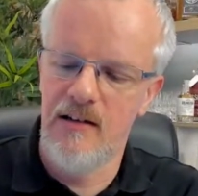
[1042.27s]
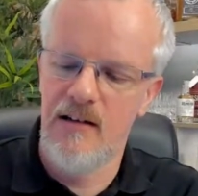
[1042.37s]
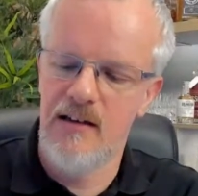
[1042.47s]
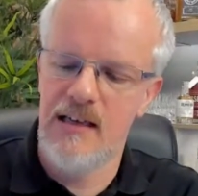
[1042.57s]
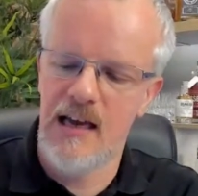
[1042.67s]

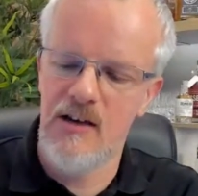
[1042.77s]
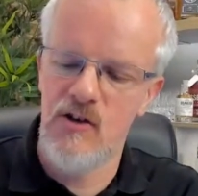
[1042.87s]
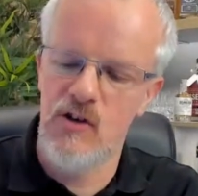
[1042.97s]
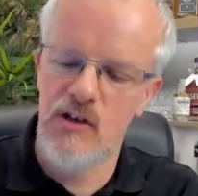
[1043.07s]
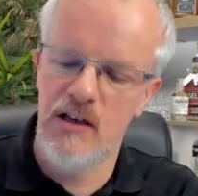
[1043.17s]
It's
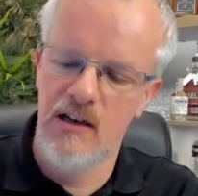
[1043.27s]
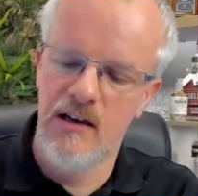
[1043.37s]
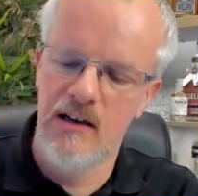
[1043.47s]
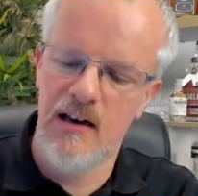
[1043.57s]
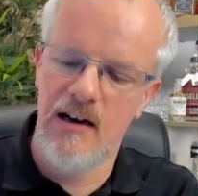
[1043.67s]
hinged
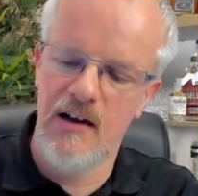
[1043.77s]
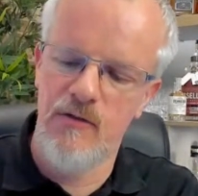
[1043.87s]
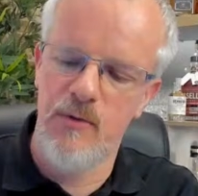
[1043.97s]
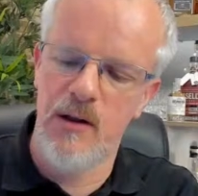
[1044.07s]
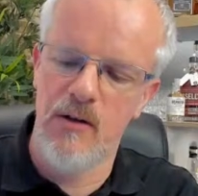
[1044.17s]
kind of
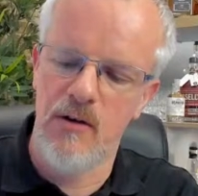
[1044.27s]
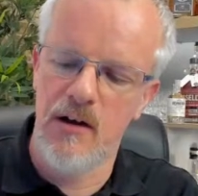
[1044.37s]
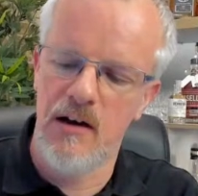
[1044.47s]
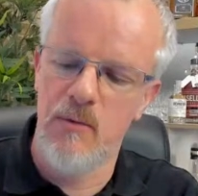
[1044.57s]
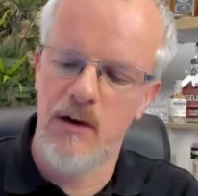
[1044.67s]
halfway along
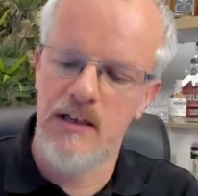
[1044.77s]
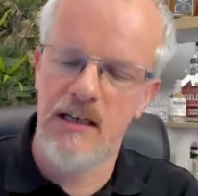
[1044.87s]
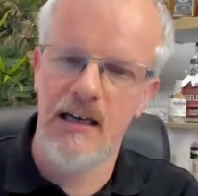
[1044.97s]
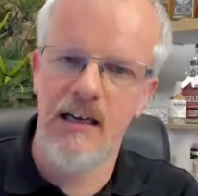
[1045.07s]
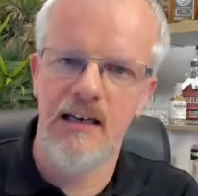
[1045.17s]
at one
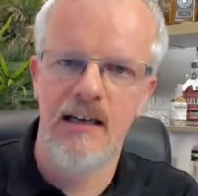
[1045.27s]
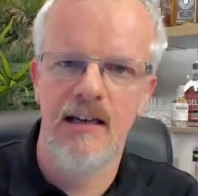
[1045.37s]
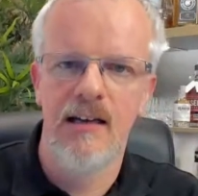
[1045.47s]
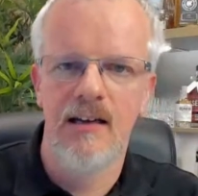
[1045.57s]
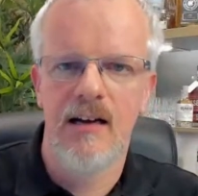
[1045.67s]
side
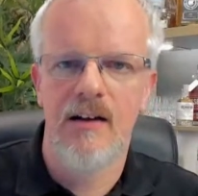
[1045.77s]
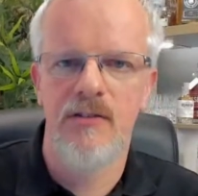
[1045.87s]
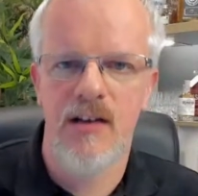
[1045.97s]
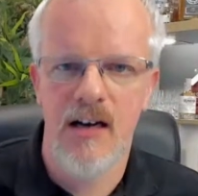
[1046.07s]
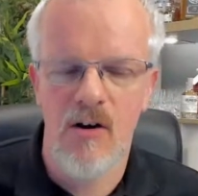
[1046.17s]

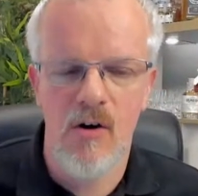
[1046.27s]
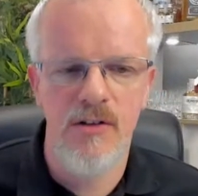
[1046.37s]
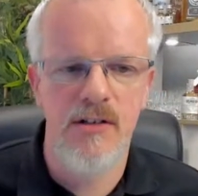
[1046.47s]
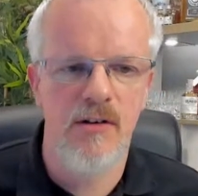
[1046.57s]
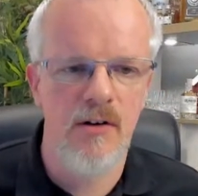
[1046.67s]
after I
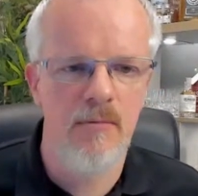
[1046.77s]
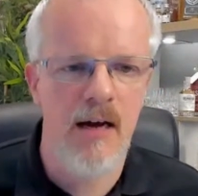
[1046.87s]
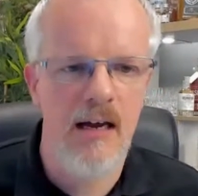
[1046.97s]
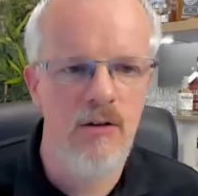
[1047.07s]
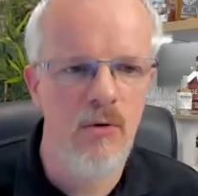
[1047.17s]
caught it on
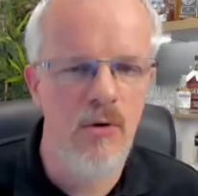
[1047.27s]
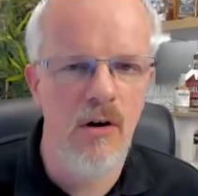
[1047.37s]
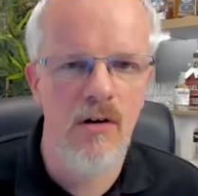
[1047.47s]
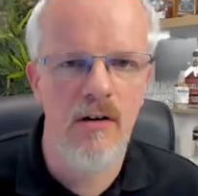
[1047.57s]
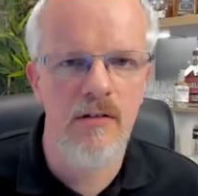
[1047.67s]
my door
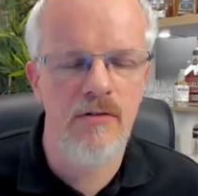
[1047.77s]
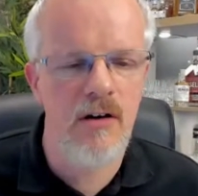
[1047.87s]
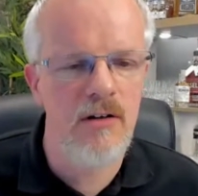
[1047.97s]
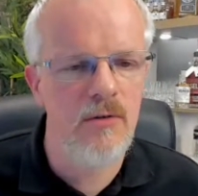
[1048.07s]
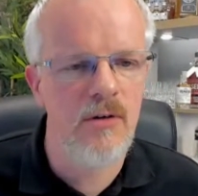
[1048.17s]
lock on the
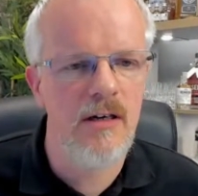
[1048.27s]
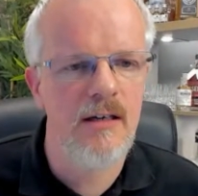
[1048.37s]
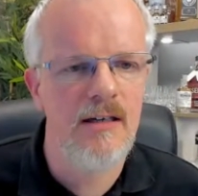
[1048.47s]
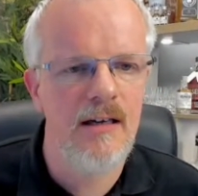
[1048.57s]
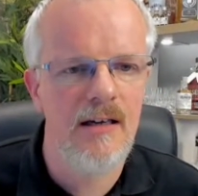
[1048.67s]
front door
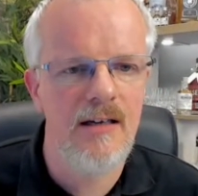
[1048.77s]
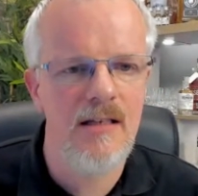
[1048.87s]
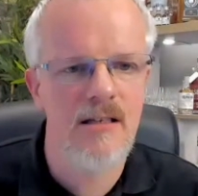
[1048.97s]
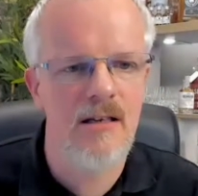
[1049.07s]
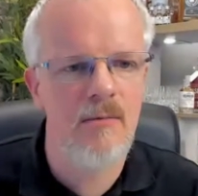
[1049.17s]

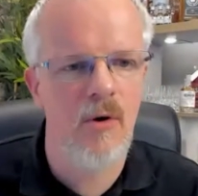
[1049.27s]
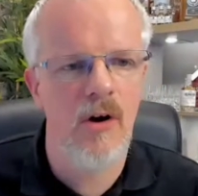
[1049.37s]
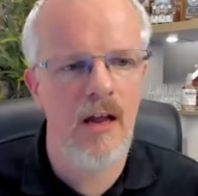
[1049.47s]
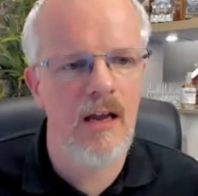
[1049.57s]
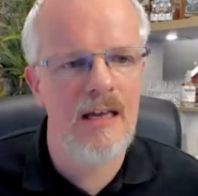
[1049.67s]
yesterday
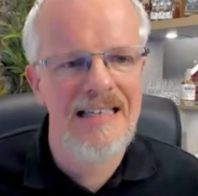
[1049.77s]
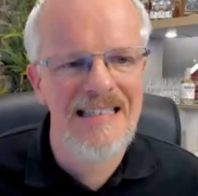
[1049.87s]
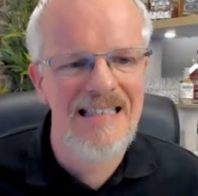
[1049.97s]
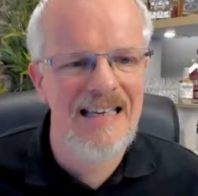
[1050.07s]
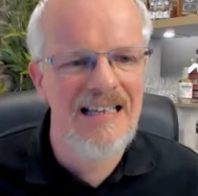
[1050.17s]
morning.
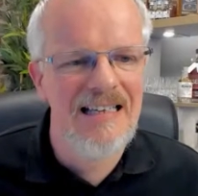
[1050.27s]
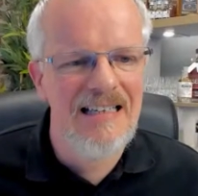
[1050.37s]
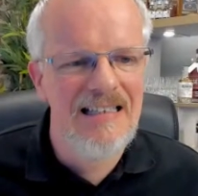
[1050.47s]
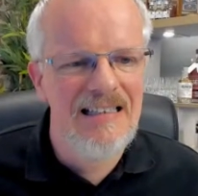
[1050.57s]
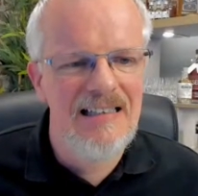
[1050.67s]

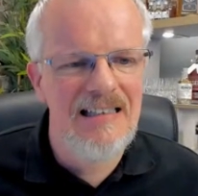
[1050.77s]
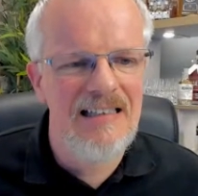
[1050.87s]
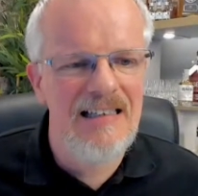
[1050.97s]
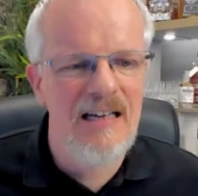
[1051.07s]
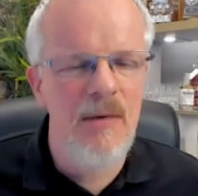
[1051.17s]

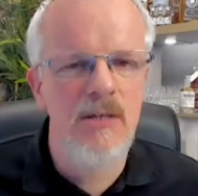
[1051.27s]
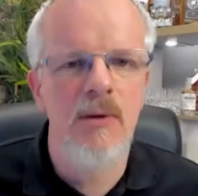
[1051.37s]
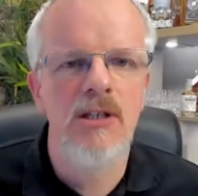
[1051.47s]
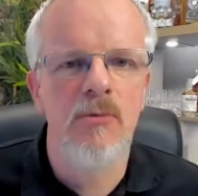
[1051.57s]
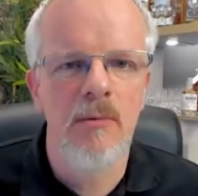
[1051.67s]
It makes
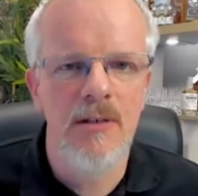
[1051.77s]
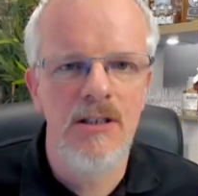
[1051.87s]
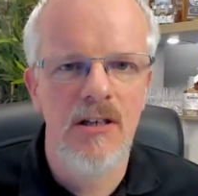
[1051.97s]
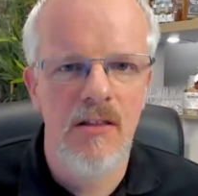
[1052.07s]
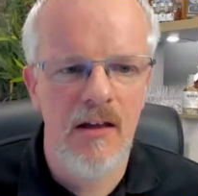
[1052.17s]
me
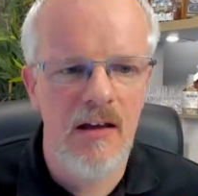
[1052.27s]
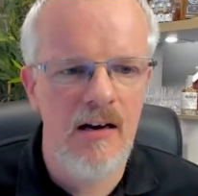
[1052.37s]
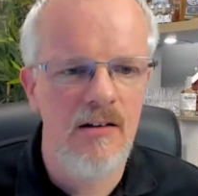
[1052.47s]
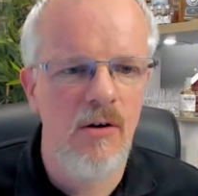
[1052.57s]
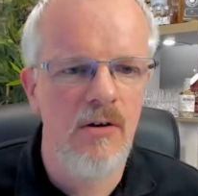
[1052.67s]
squeamish thinking
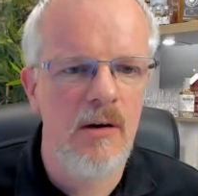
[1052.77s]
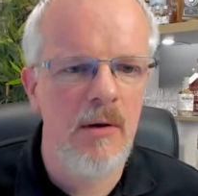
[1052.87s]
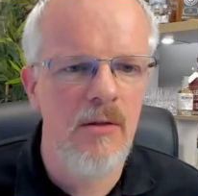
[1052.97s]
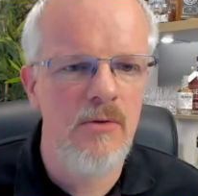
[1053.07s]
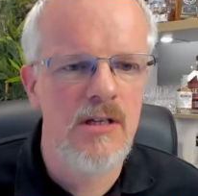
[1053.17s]
and talking
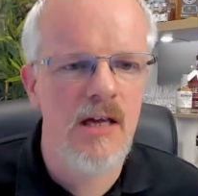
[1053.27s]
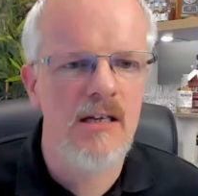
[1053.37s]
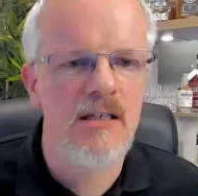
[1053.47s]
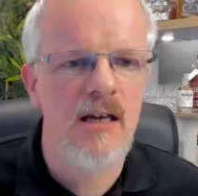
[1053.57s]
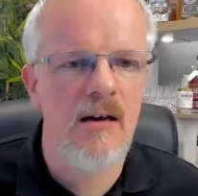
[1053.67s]
about those
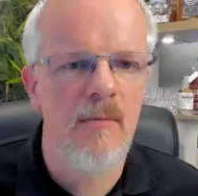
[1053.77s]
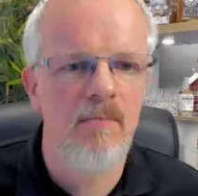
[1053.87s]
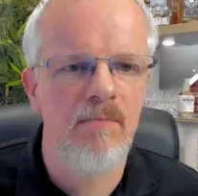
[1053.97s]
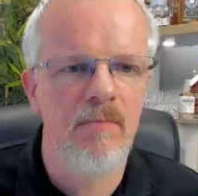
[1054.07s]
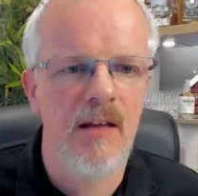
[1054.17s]
things.
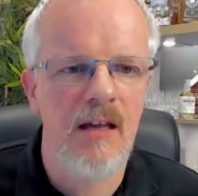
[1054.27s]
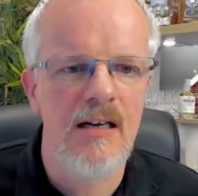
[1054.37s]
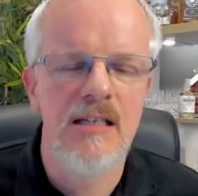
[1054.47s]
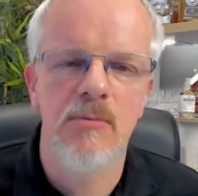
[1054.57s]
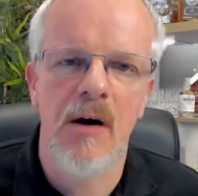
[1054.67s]
And
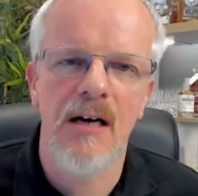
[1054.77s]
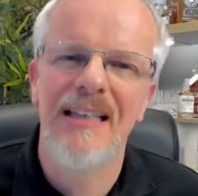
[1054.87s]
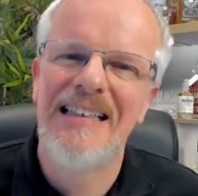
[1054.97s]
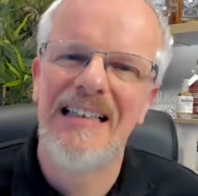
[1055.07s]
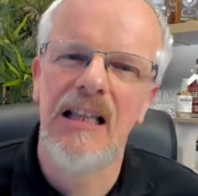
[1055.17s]
it
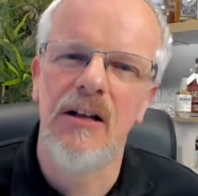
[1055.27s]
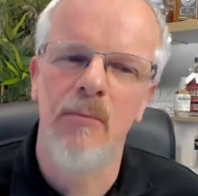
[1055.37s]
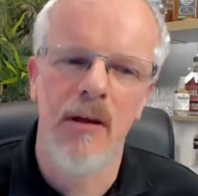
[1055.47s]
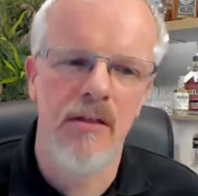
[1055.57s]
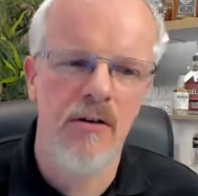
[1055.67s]
smarted a little
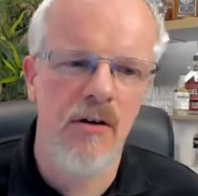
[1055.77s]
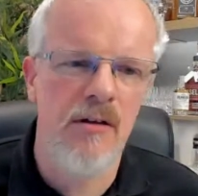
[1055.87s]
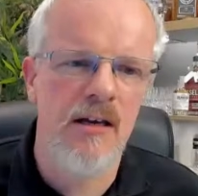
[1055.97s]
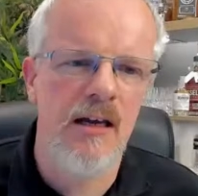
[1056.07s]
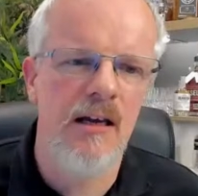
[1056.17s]
bit throughout
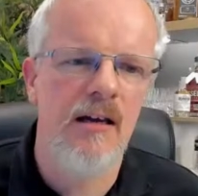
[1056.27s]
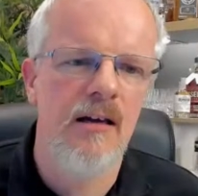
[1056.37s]
the day.